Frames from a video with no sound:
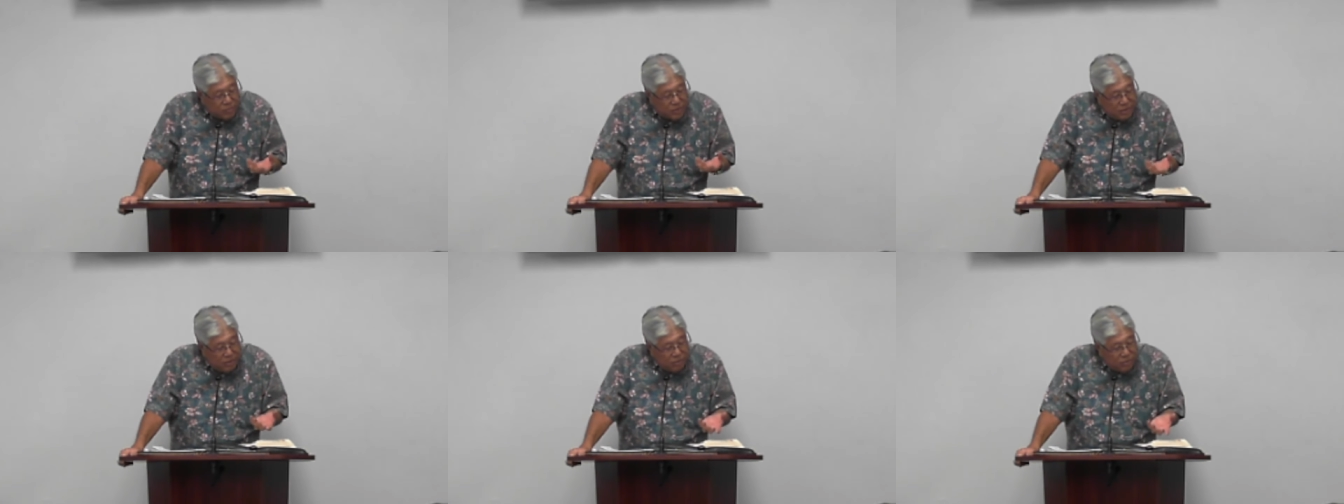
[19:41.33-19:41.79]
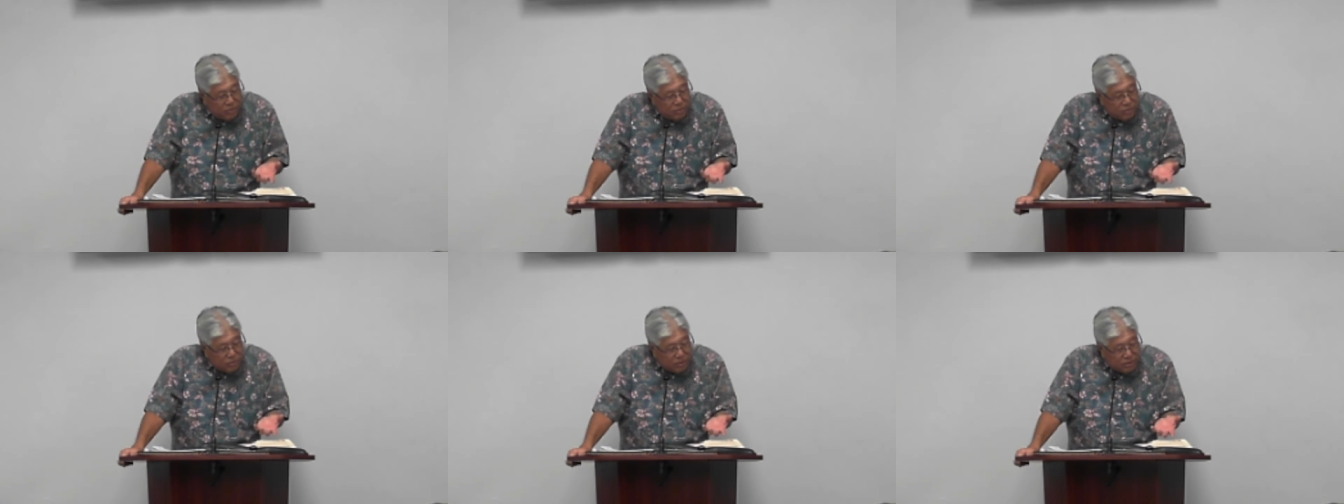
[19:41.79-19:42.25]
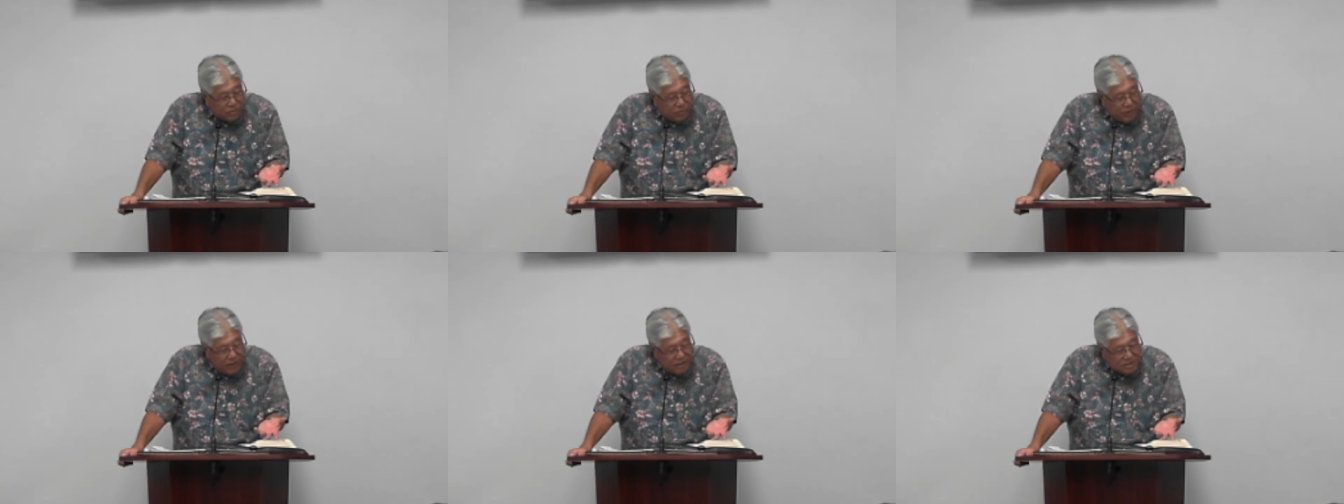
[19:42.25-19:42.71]
But here, you know, the
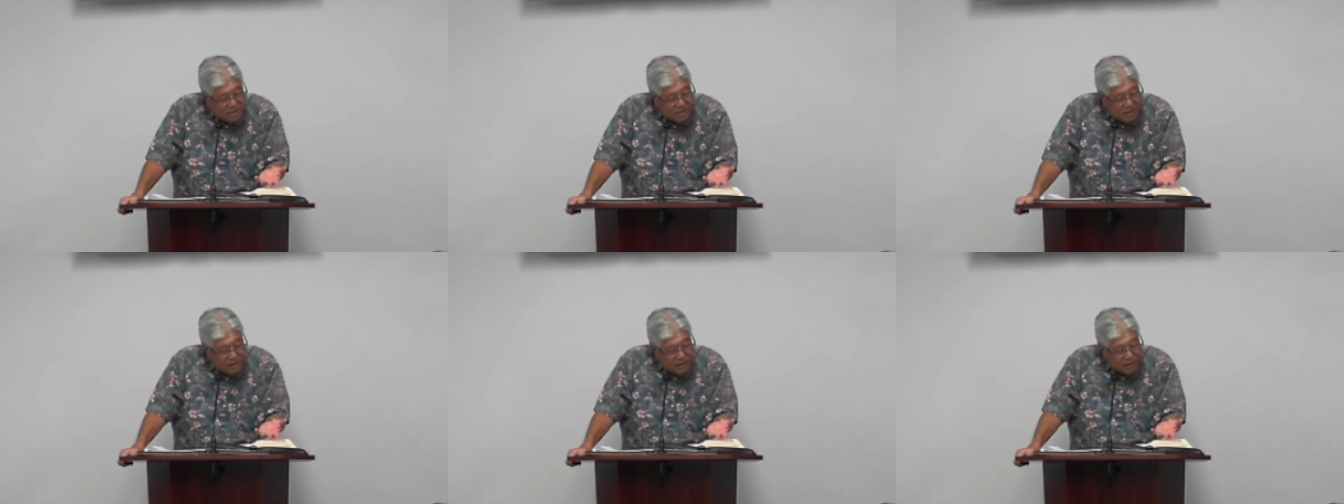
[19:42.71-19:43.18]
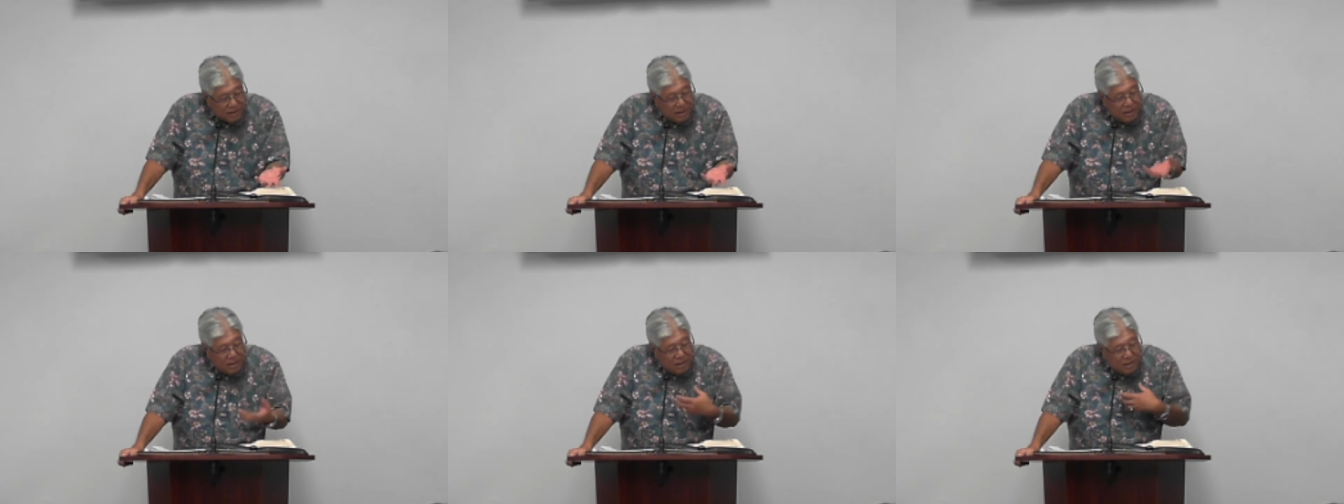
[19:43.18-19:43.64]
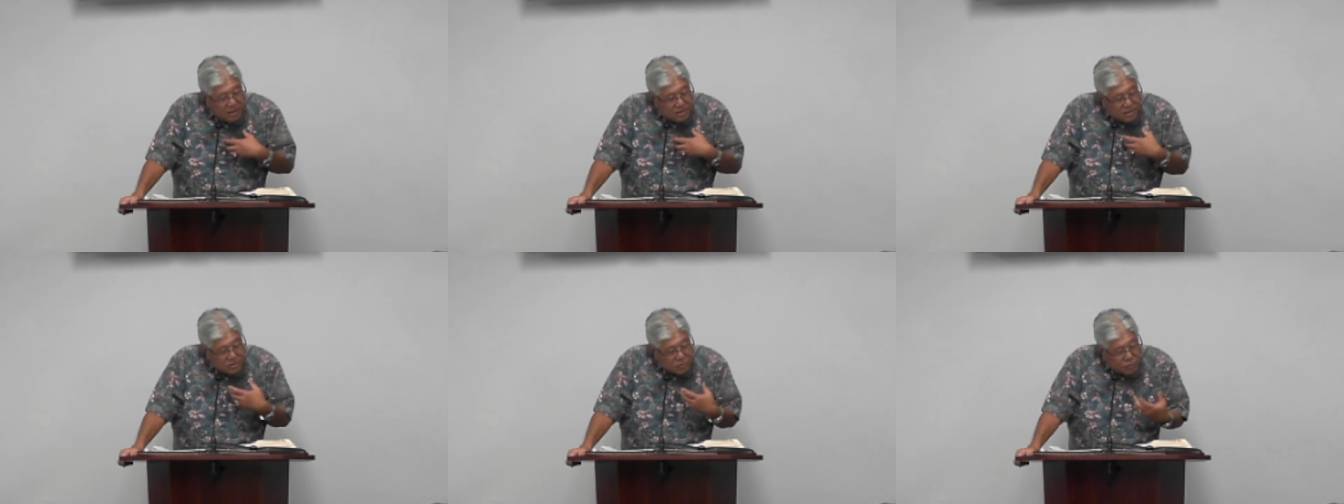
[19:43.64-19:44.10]
greatest thing
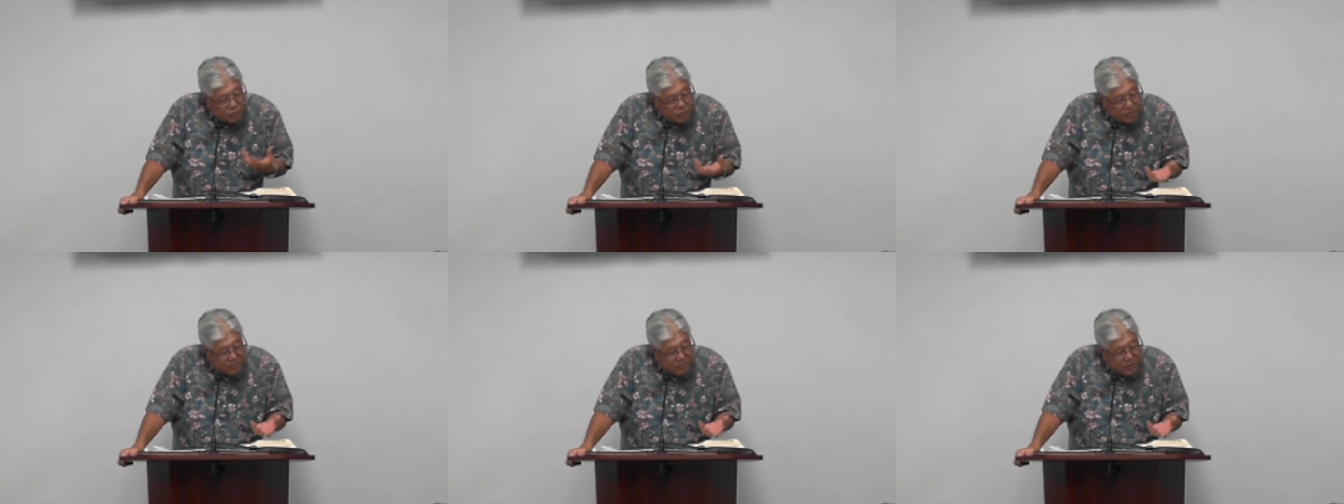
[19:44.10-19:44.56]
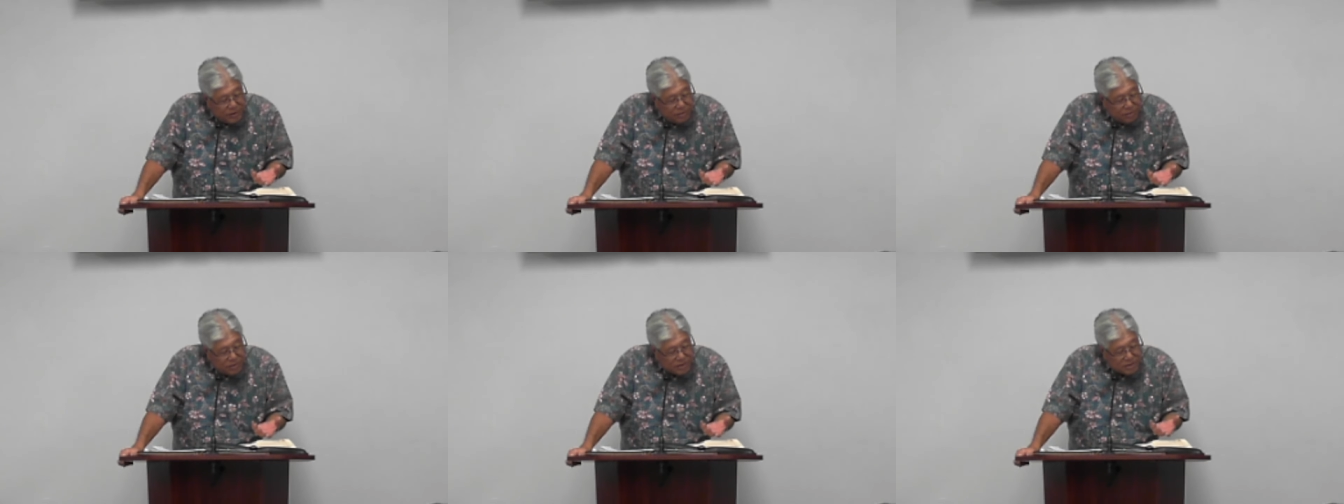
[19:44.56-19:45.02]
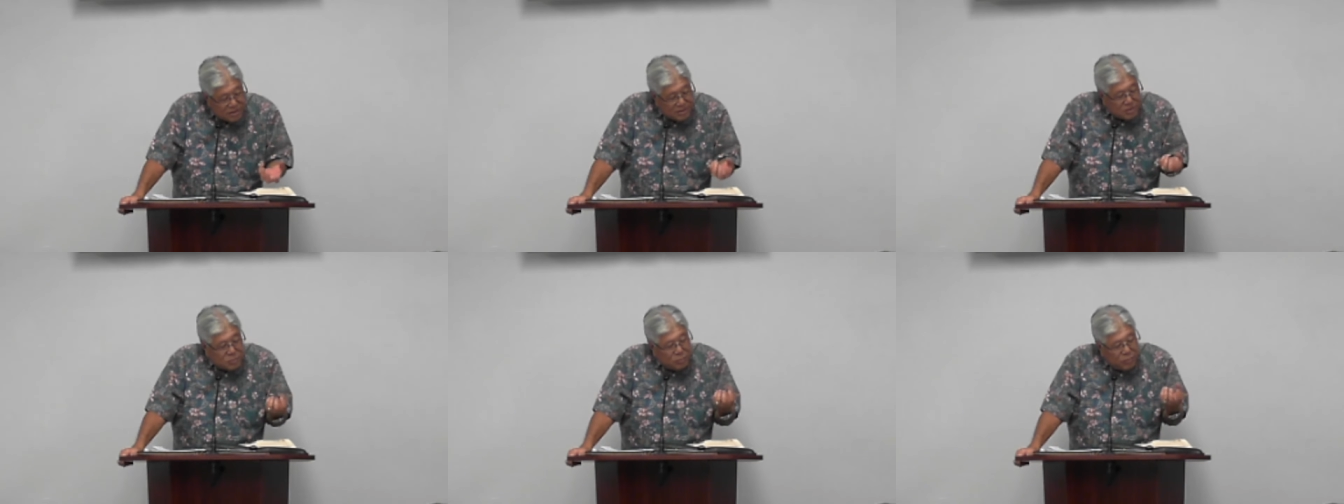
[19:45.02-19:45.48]
is this root of bitterness that
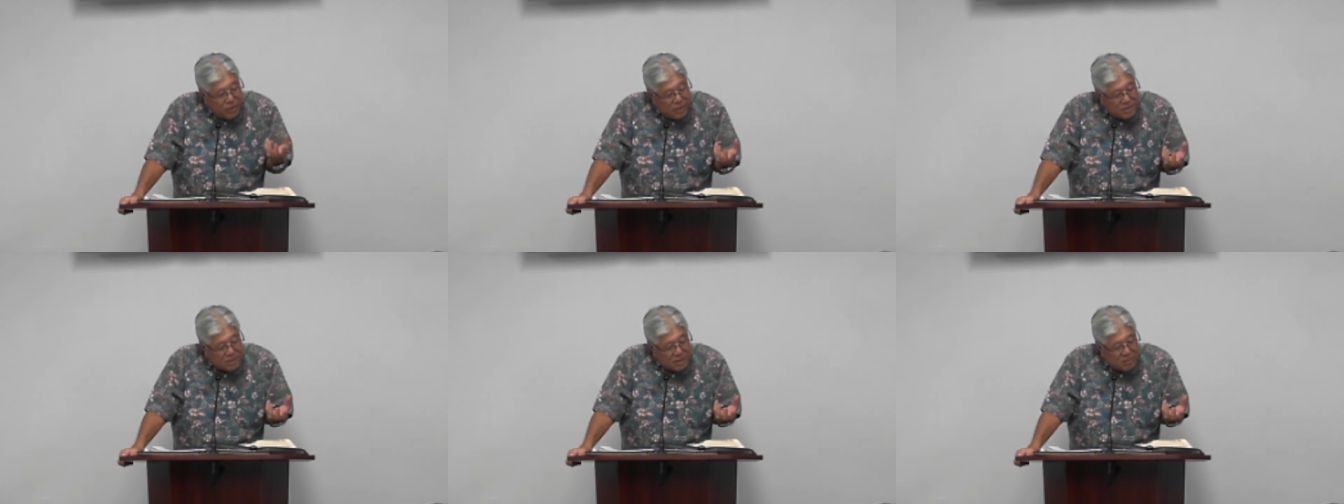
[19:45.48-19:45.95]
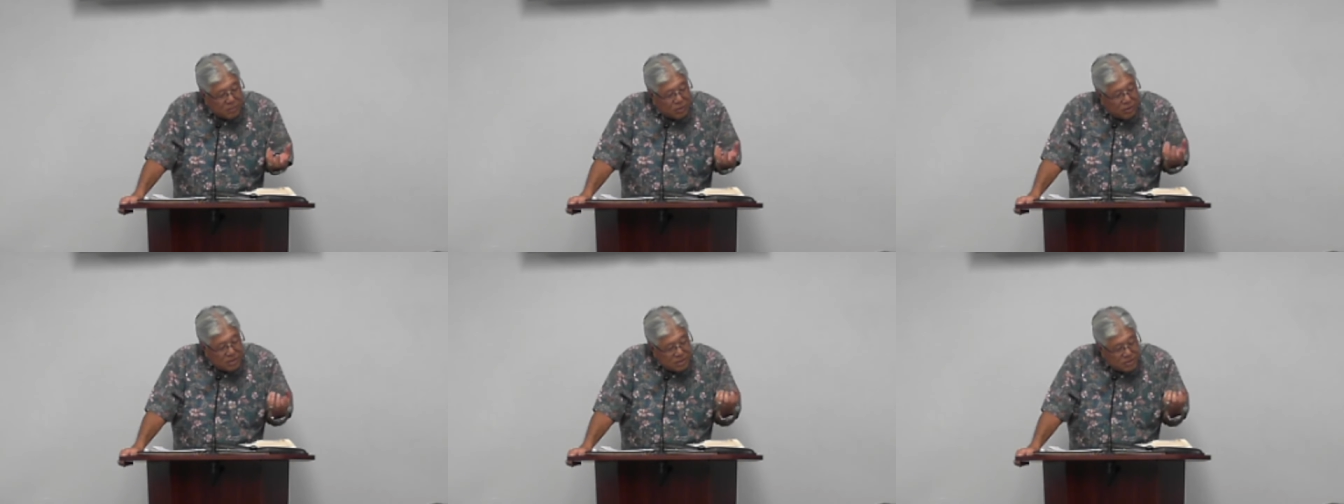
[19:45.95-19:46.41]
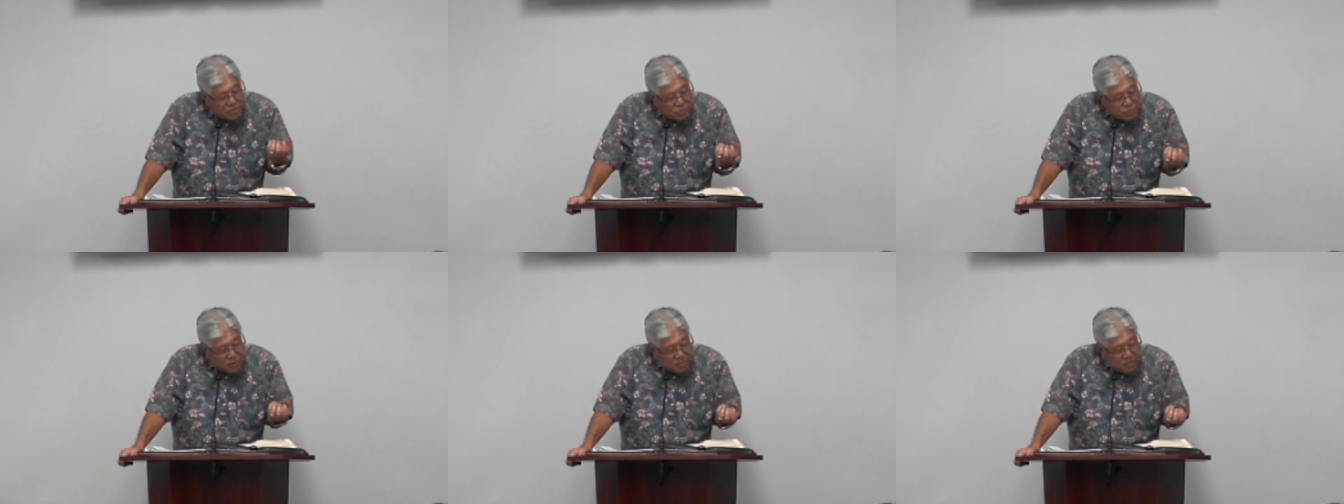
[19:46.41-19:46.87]
springs up, causes
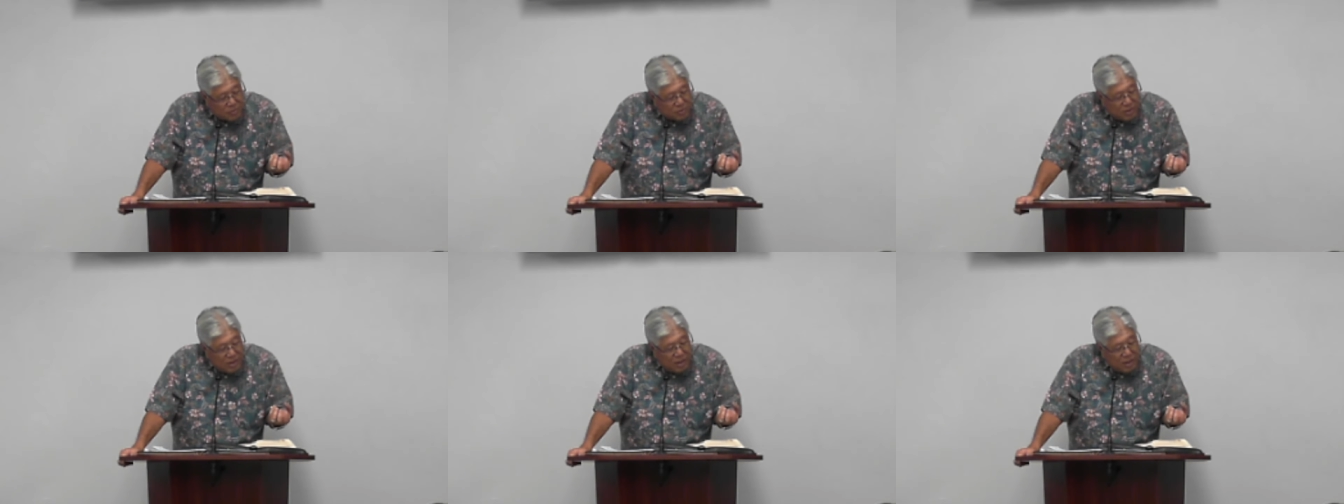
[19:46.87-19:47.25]
trouble.